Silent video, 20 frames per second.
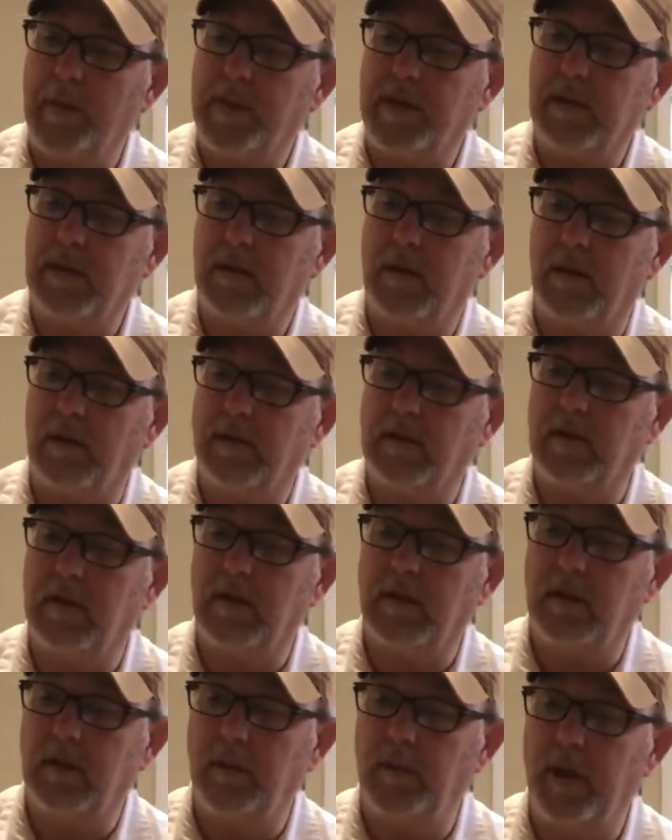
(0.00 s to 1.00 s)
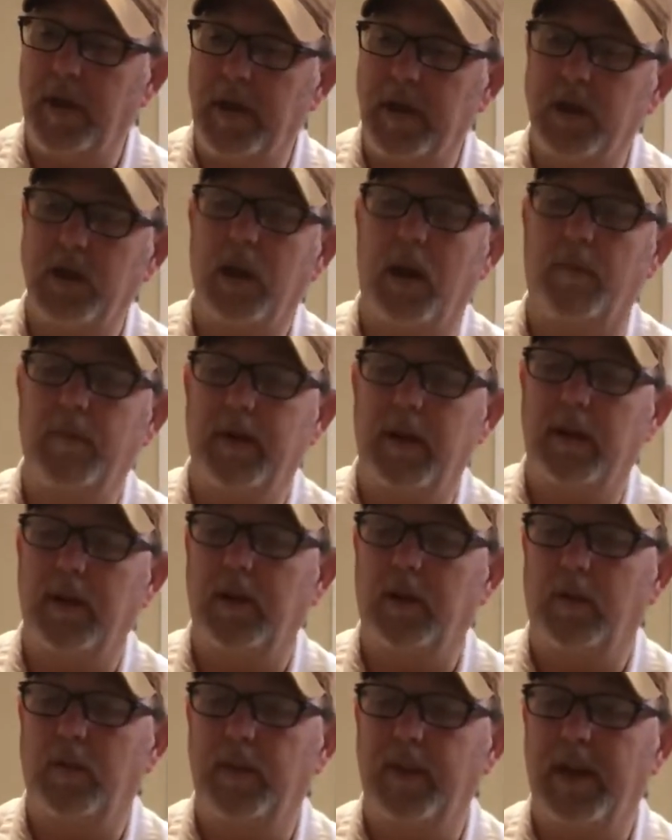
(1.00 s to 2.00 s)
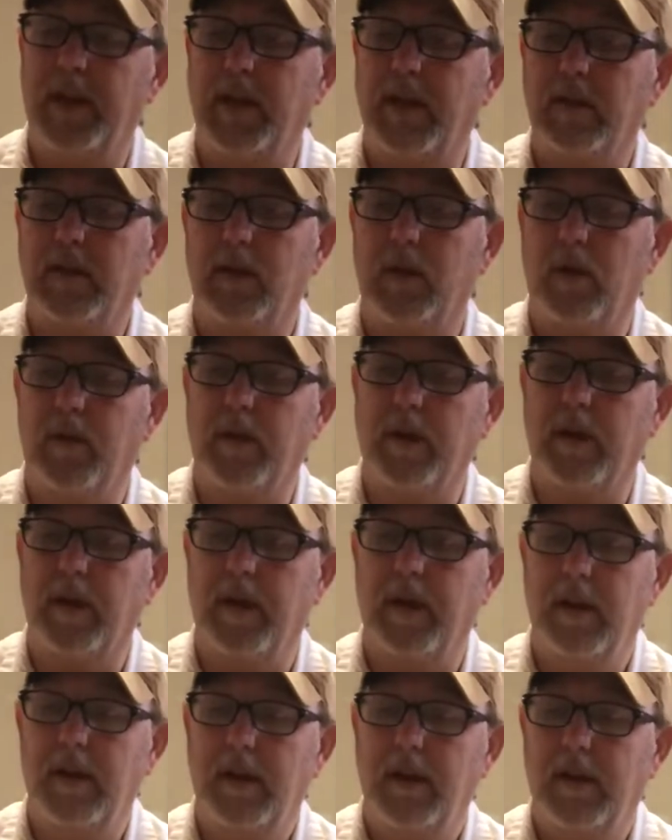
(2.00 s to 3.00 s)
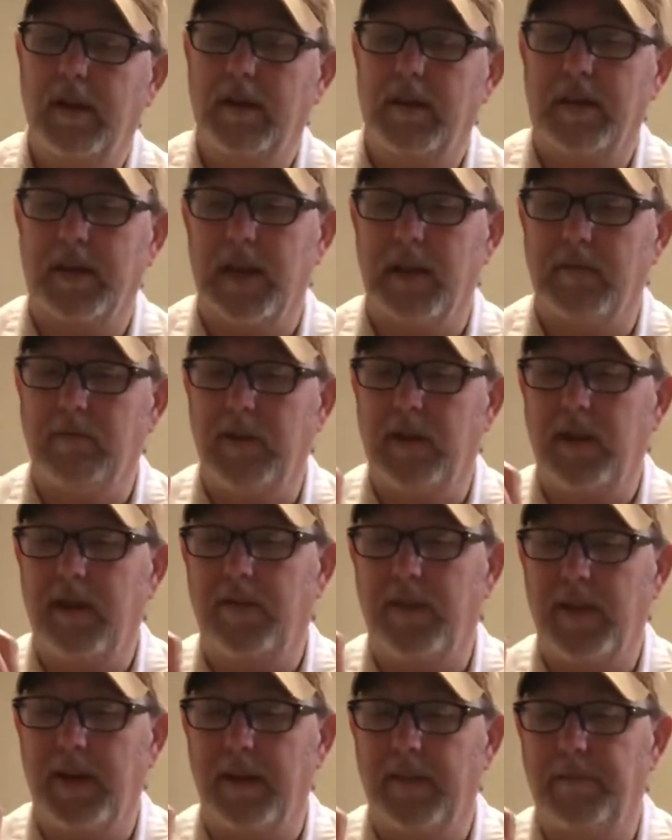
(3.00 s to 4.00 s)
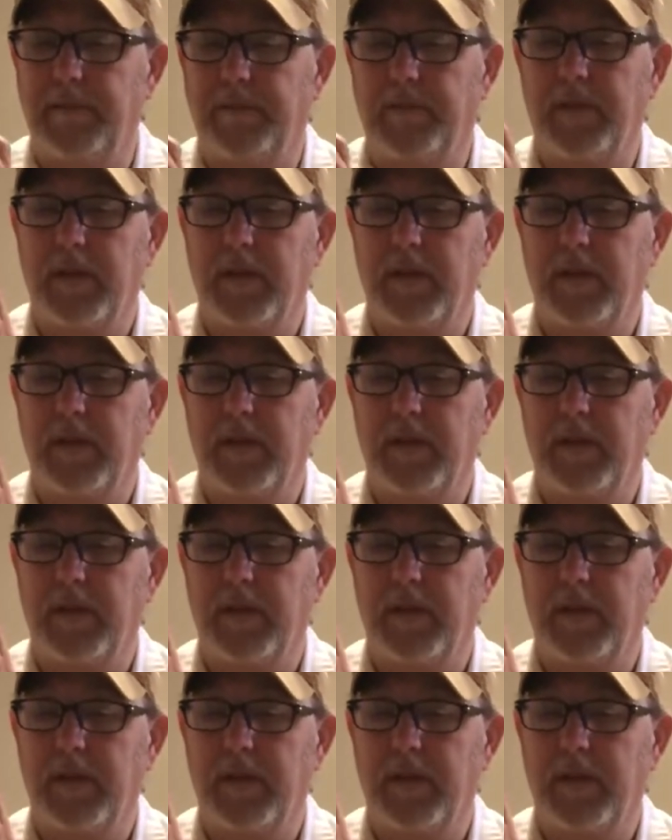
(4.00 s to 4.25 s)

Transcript: It's starting to diminish on me a little bit, so I'm going to get rid of it